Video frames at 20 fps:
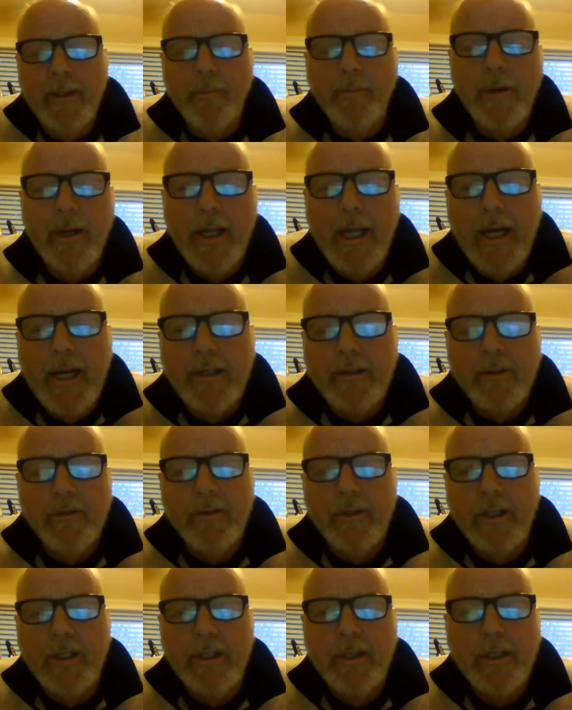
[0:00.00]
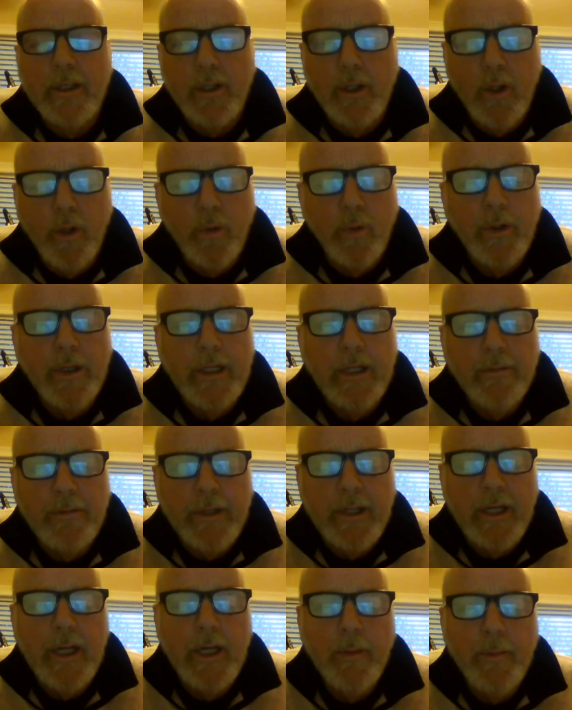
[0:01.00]
mine eyes have seen the glory of
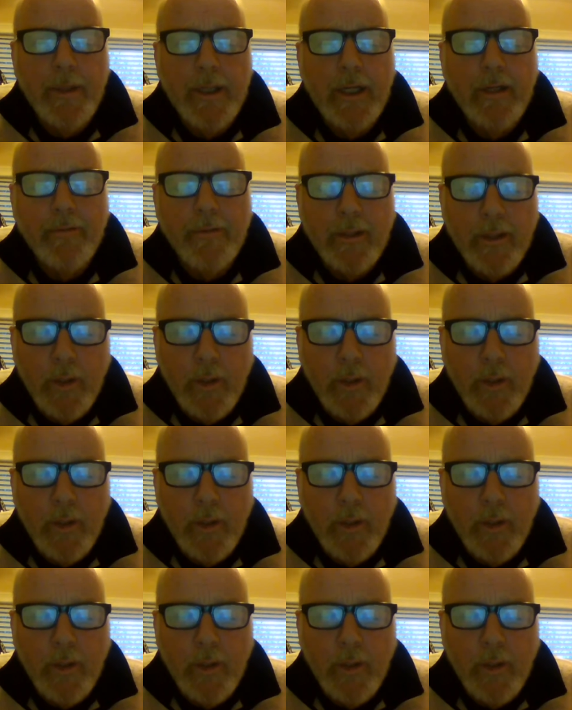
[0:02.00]
the coming of the